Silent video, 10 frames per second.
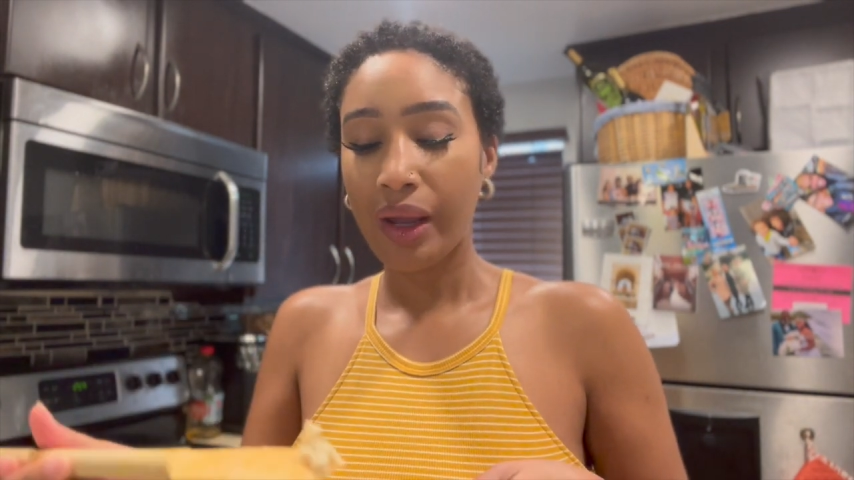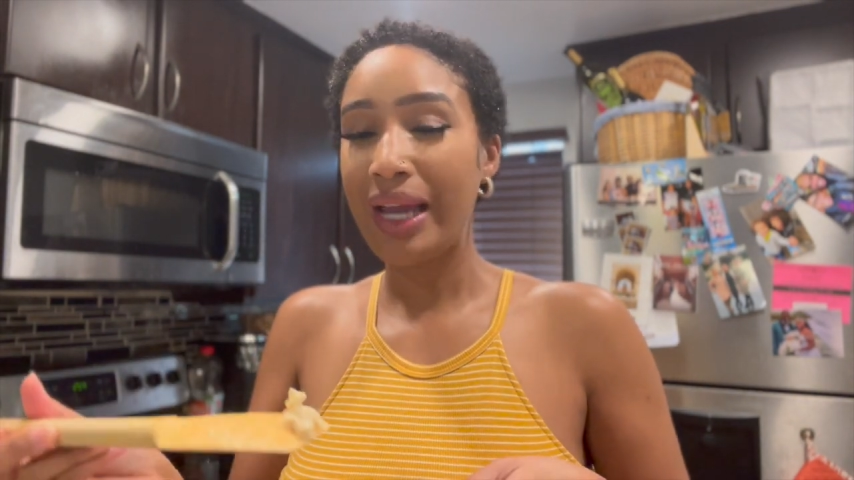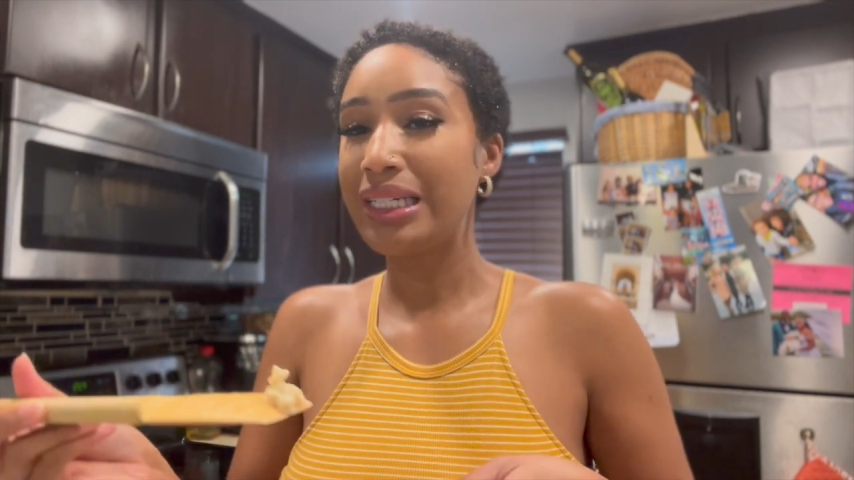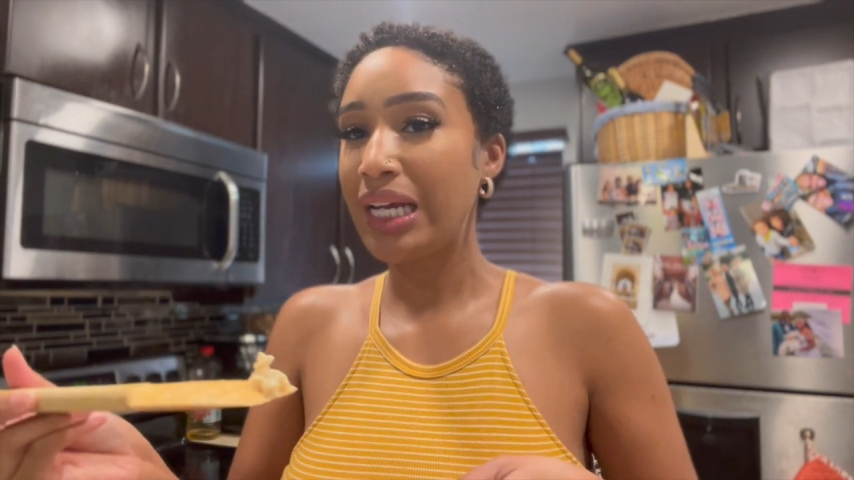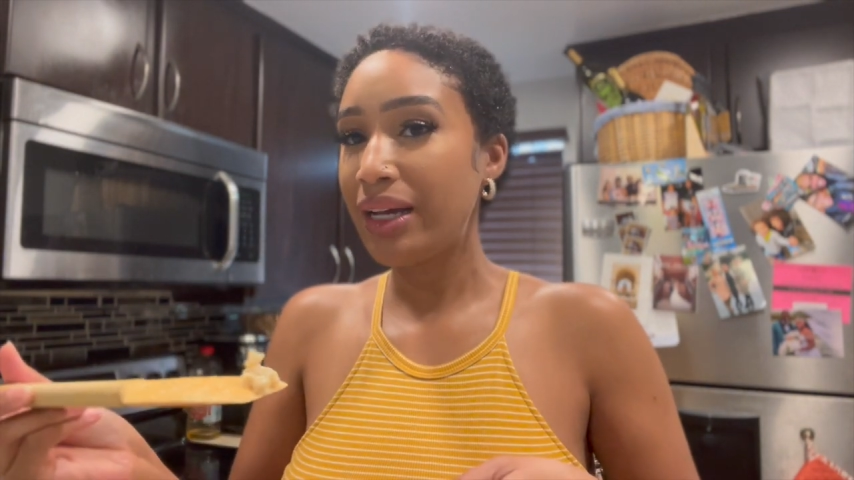
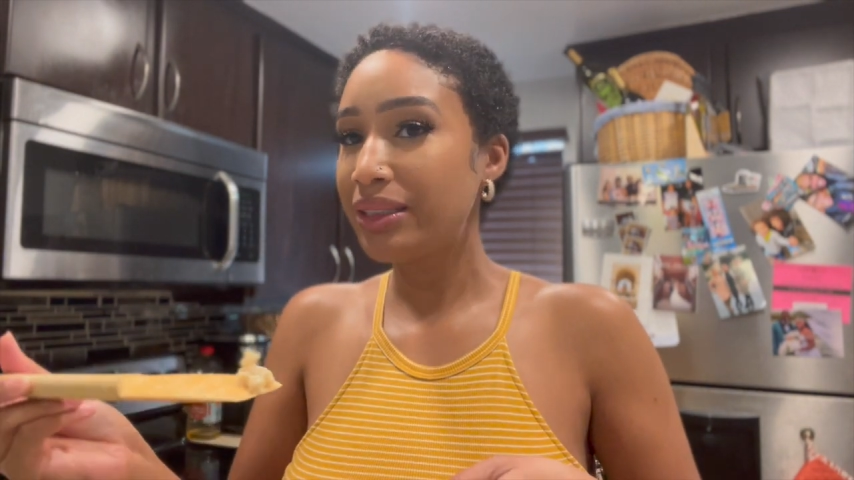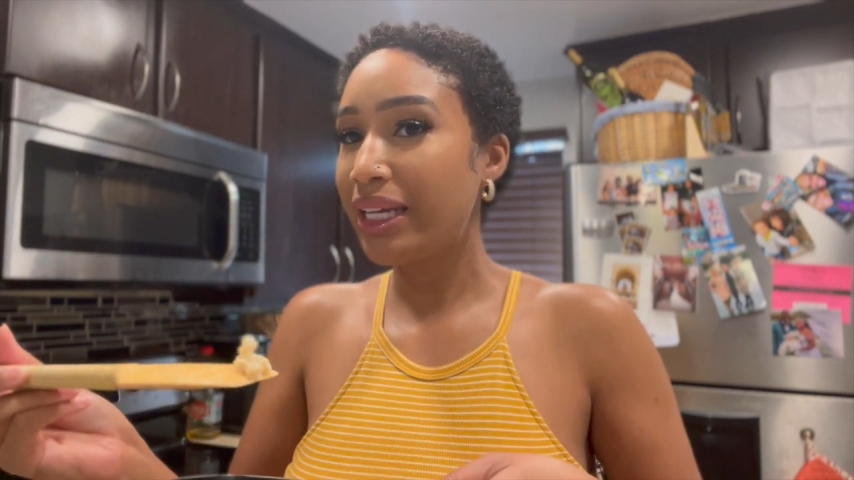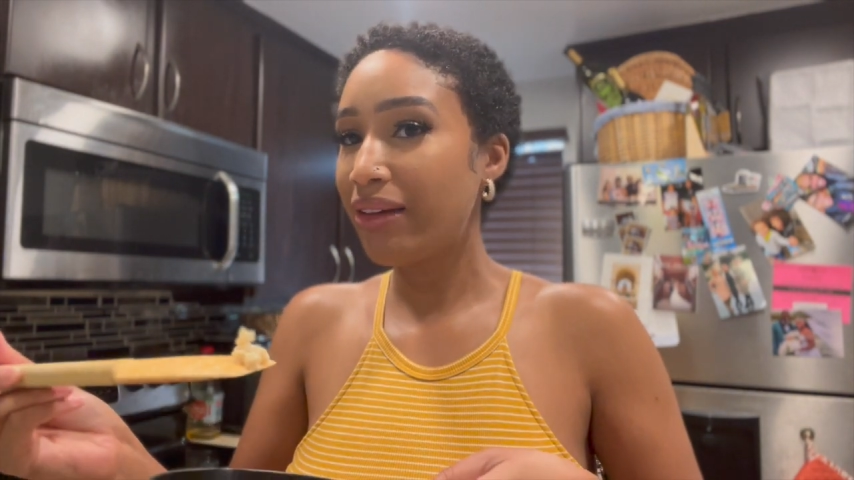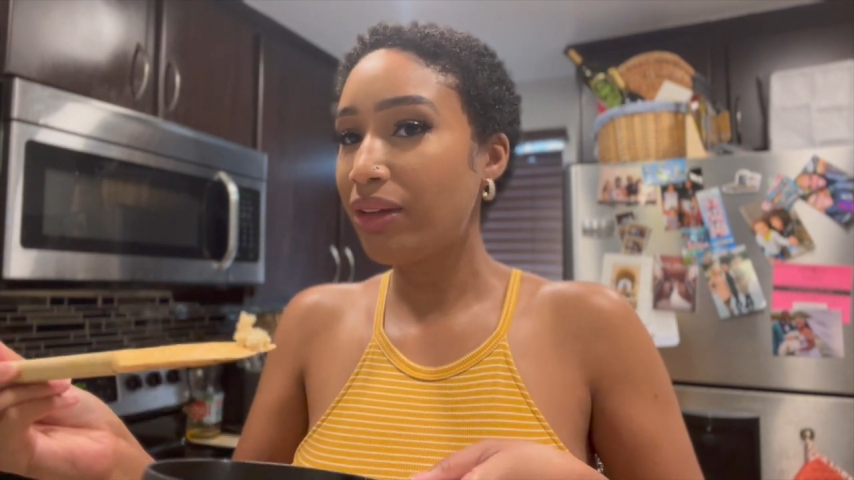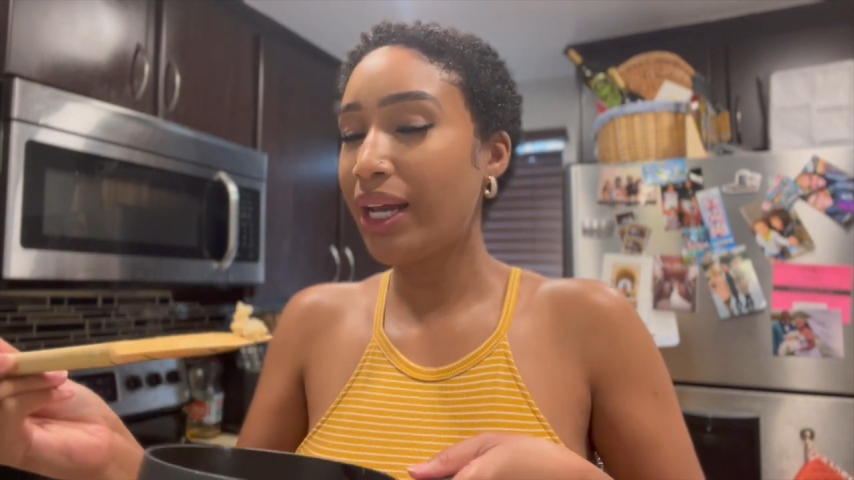It does
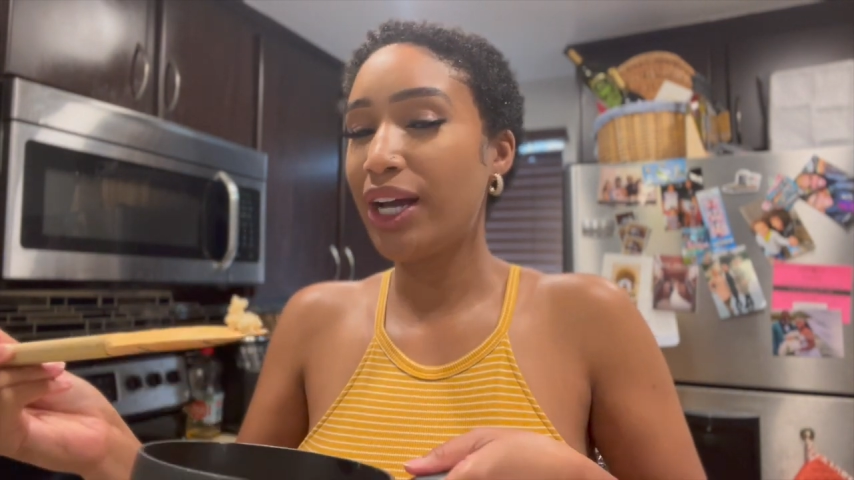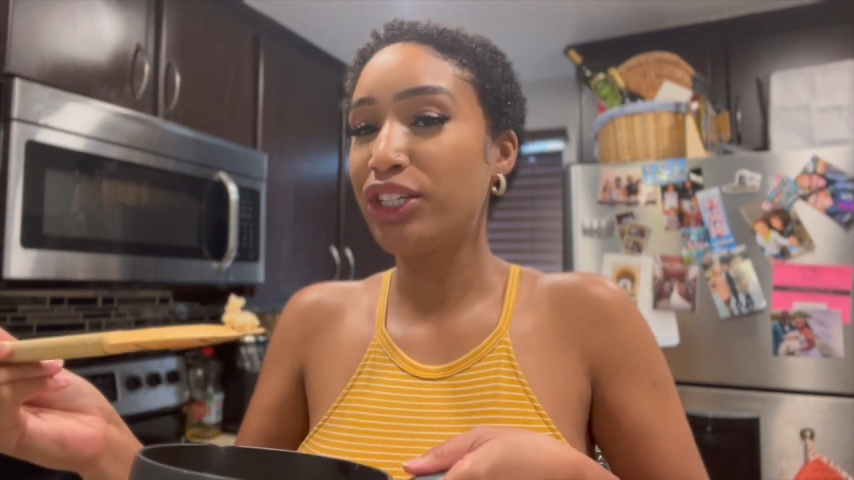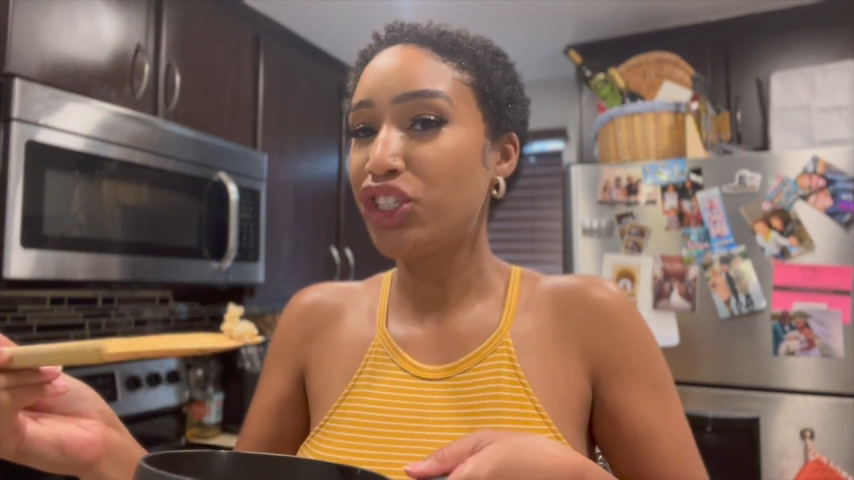give like a